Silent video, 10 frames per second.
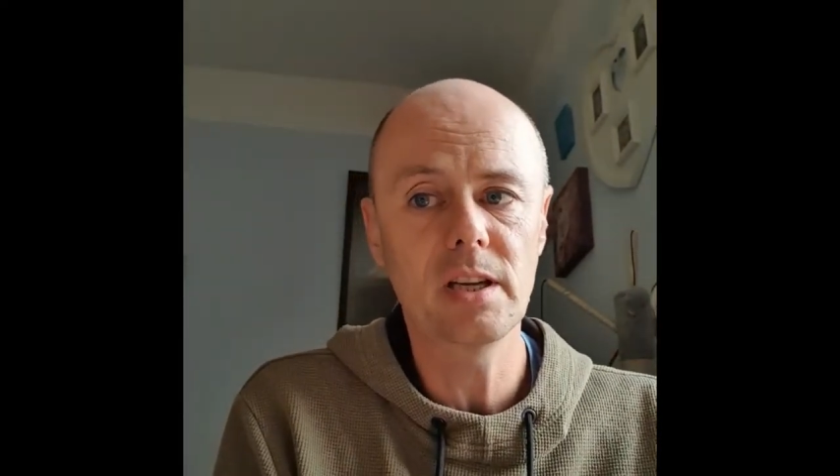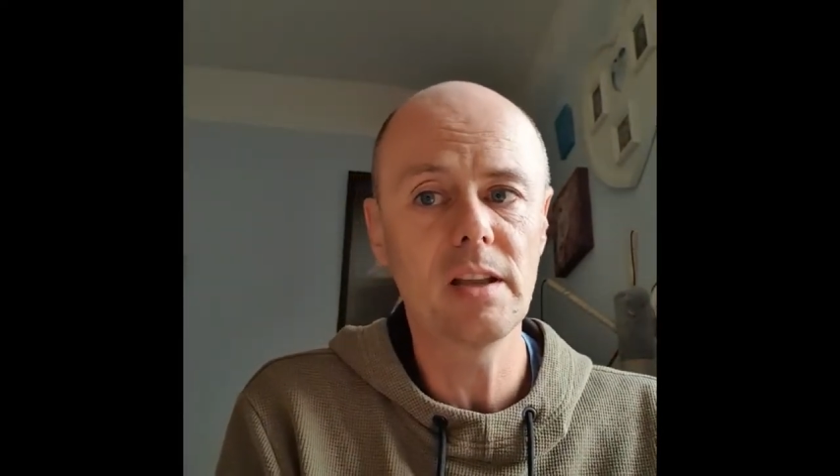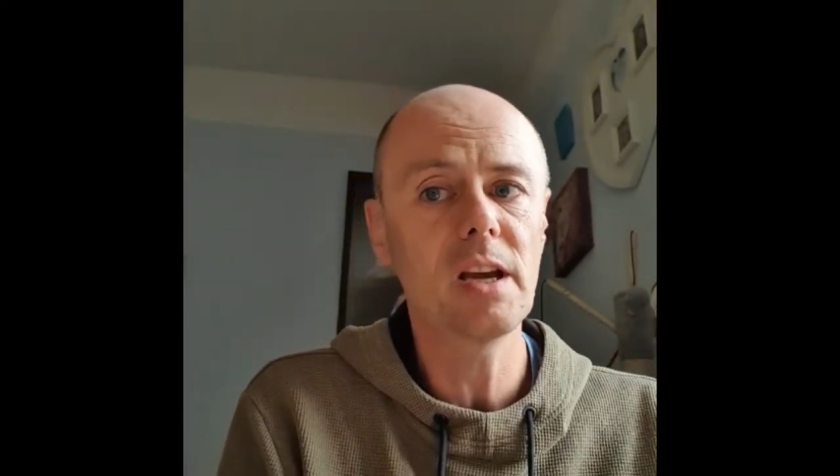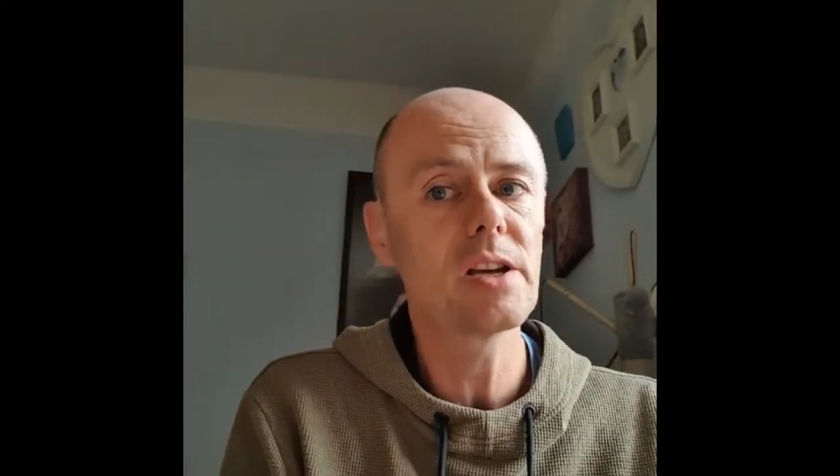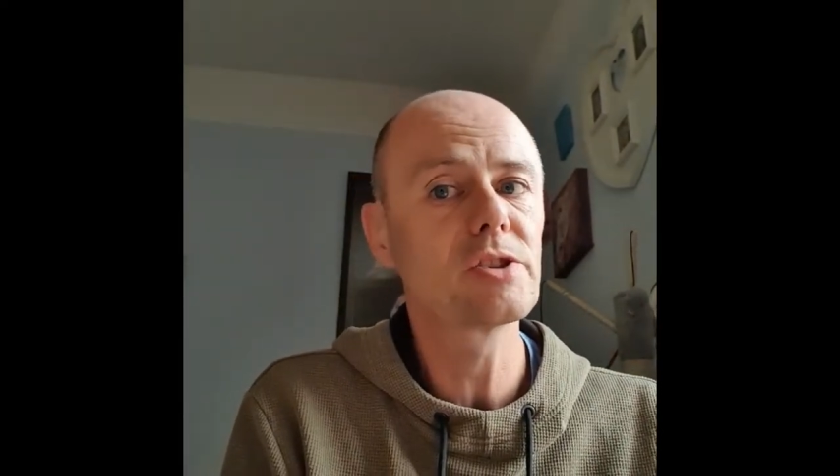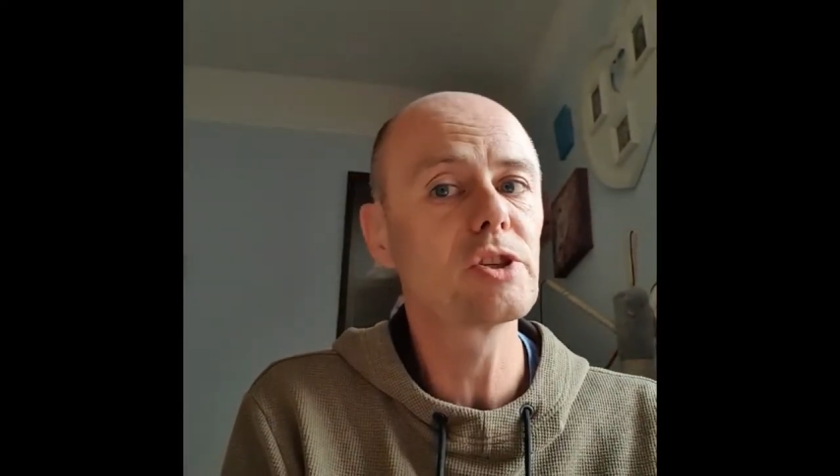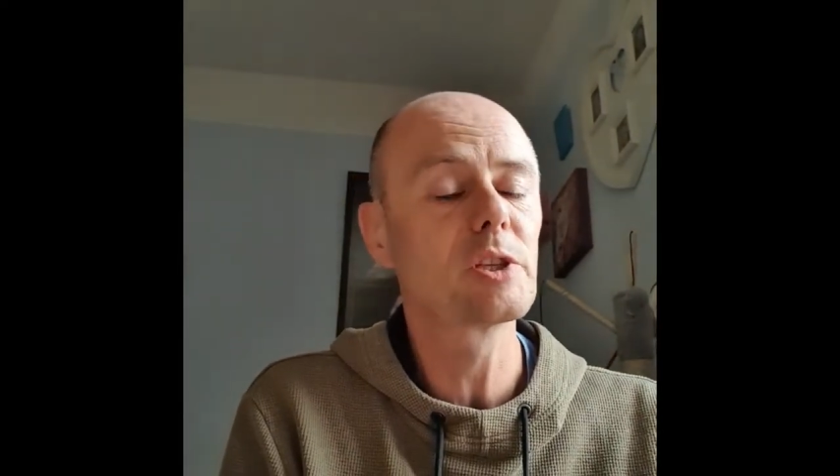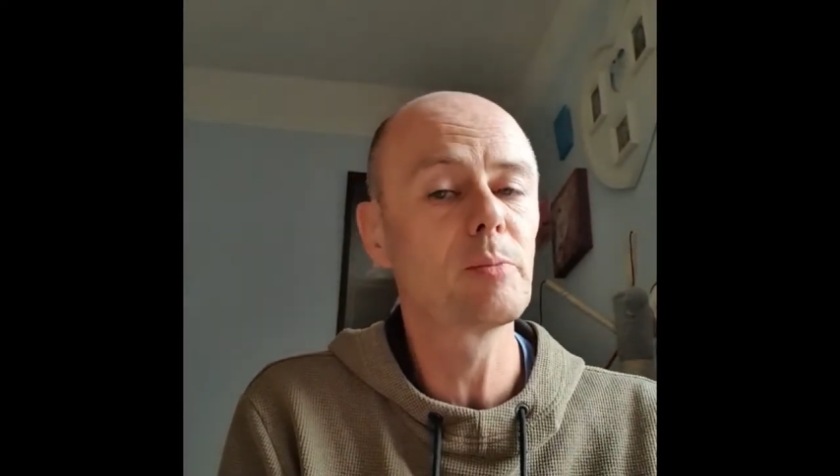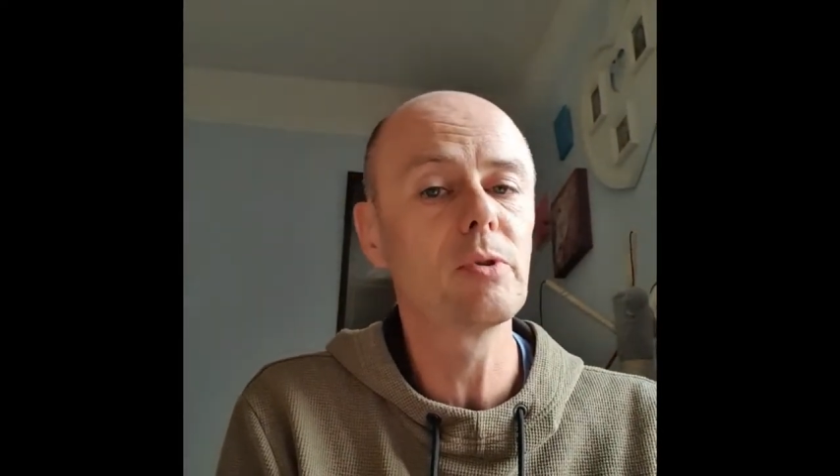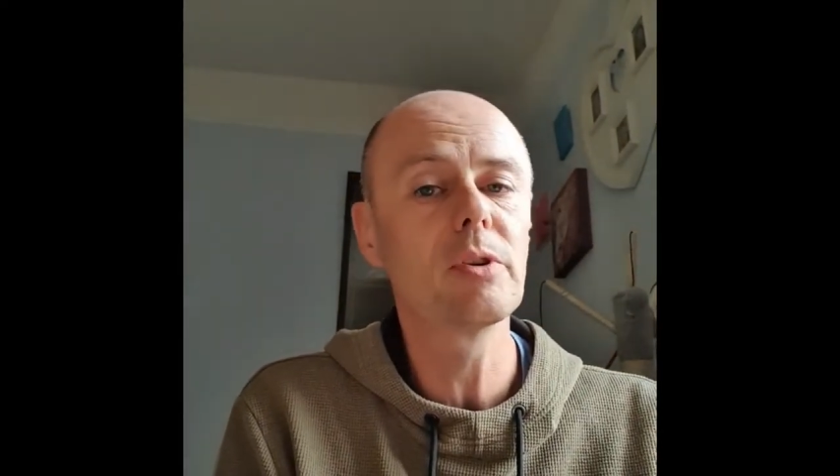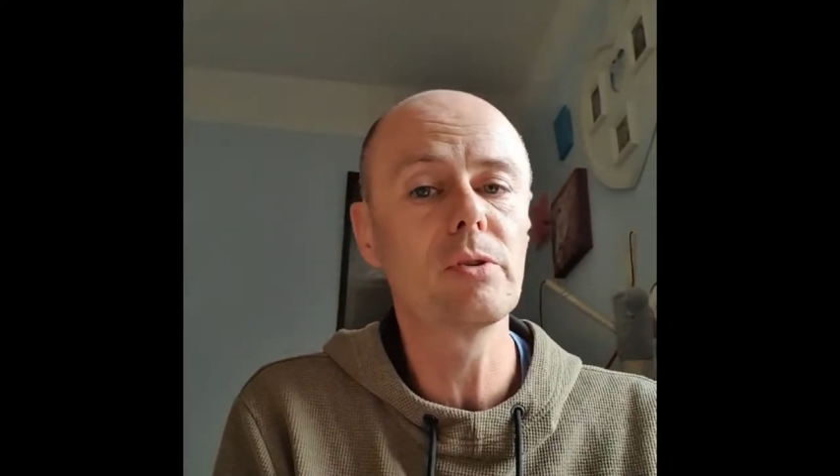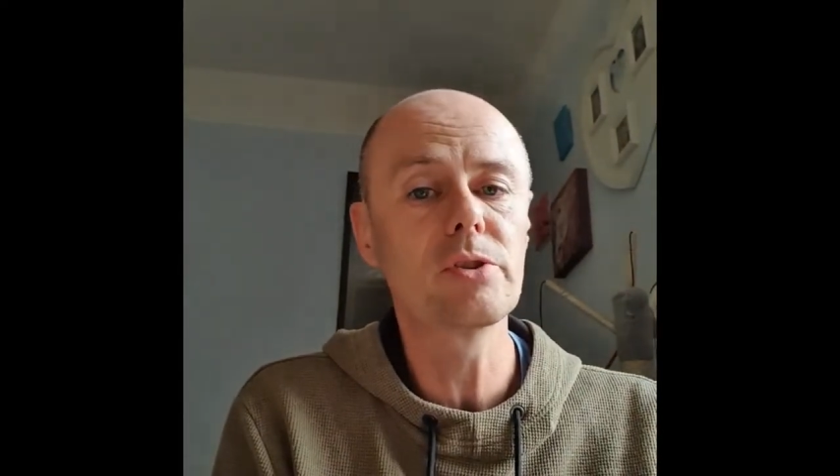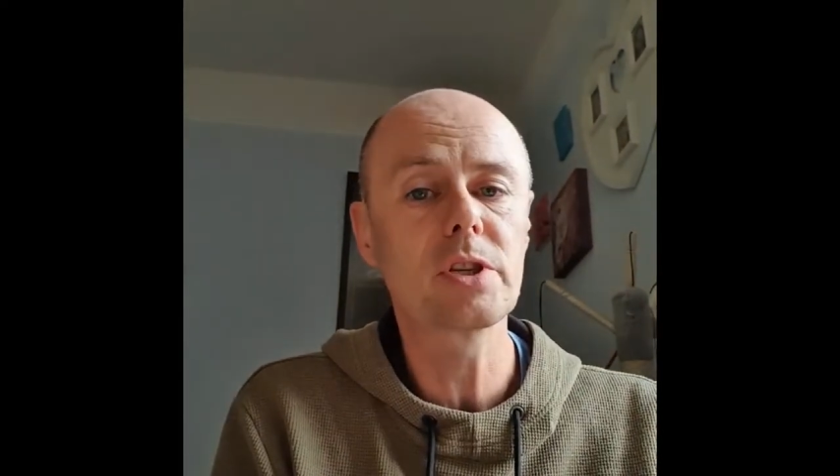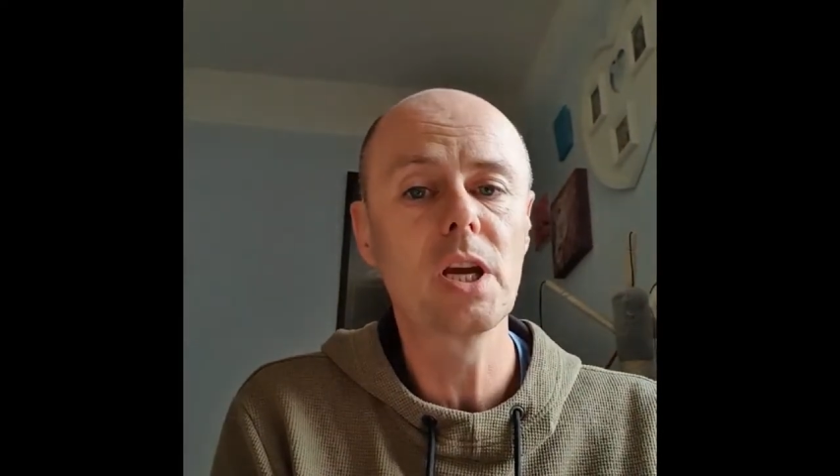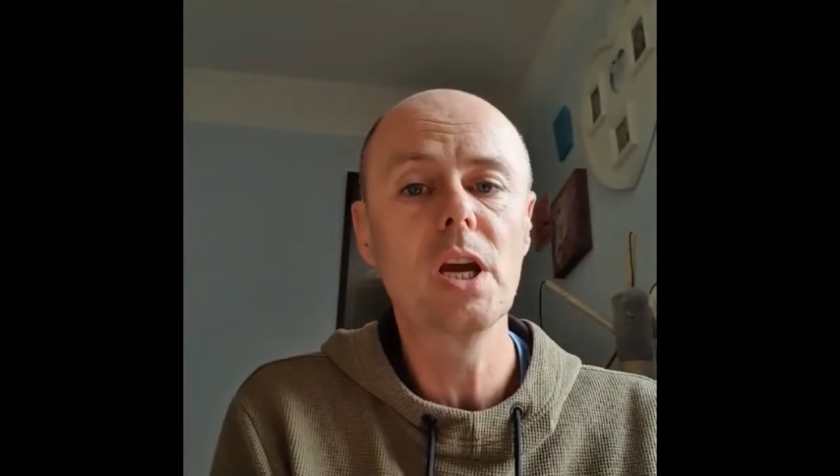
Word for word: and that is to support those